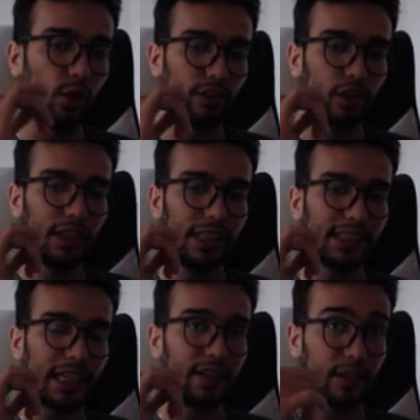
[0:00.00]
overall
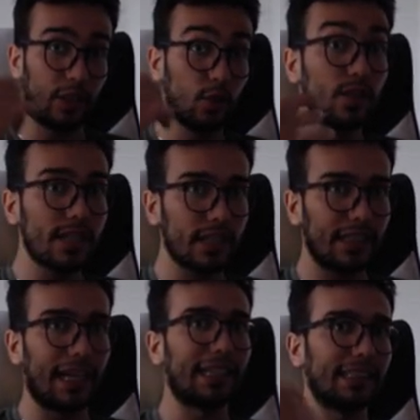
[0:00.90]
it can reduce
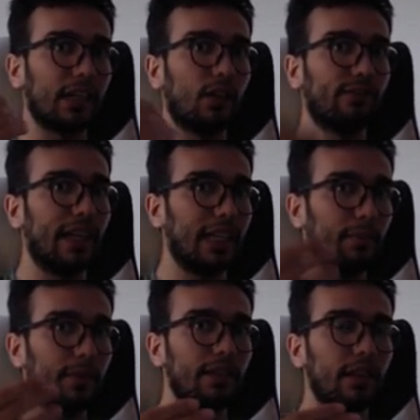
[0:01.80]
the attack of
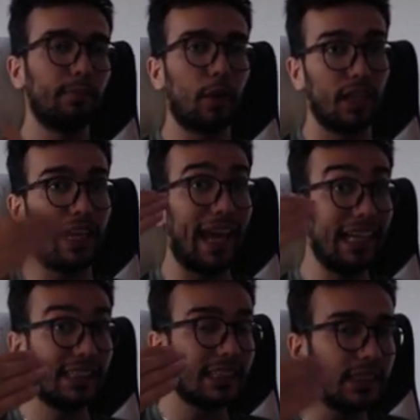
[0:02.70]
enemy by
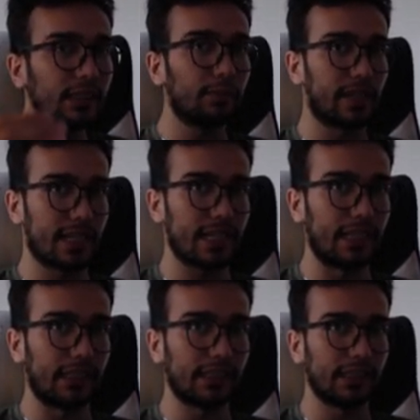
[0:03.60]

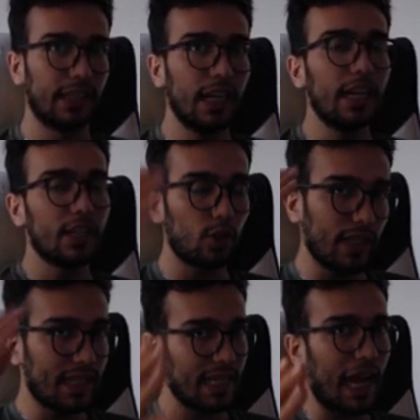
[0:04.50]
18%. So
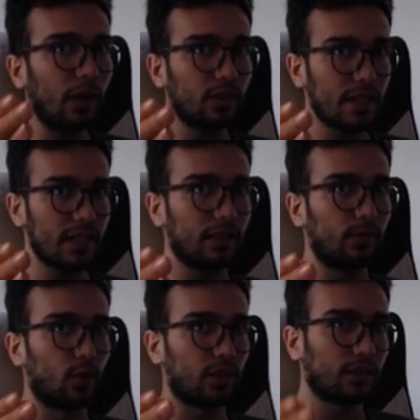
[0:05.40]
let's see how does it
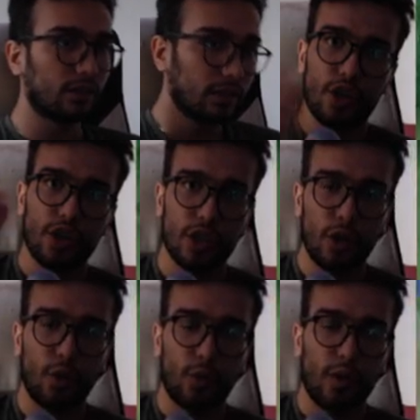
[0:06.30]
work.
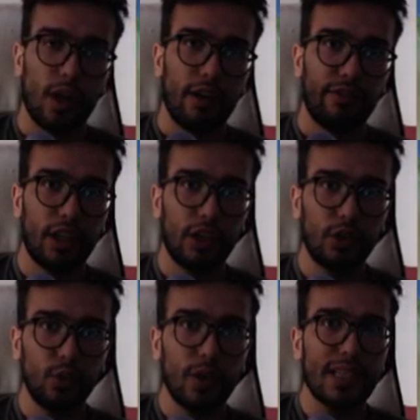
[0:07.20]
So we're gonna
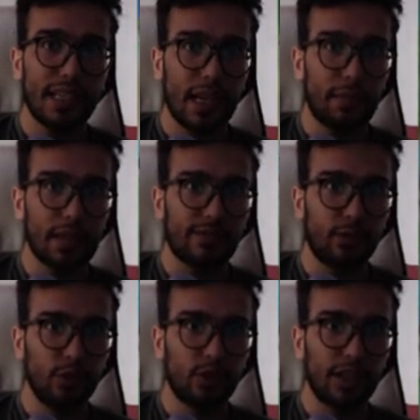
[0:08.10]
do a saber
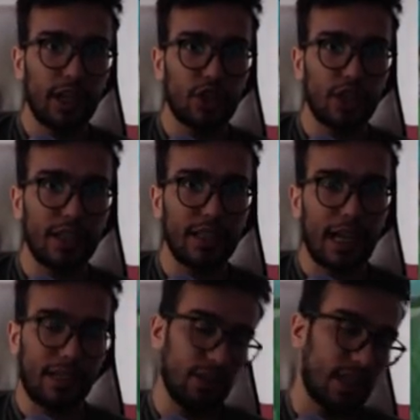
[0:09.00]
spoon rotation
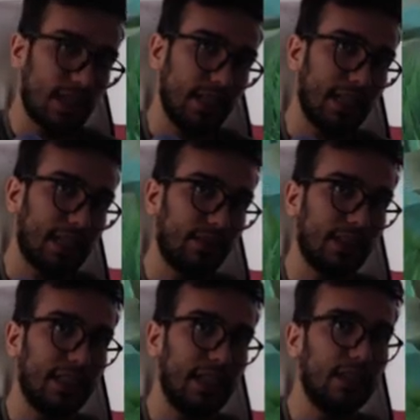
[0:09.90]
and we see that we
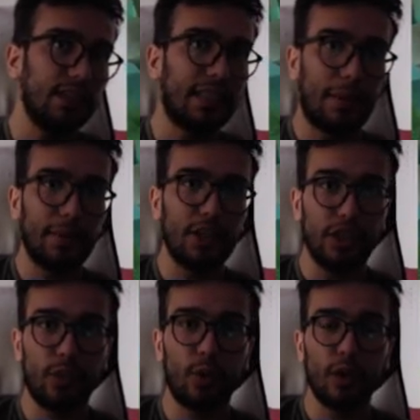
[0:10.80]
deal damage
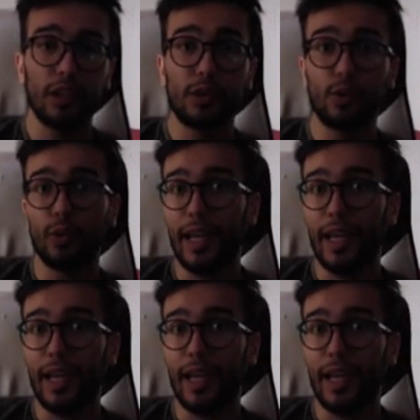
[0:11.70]
equal to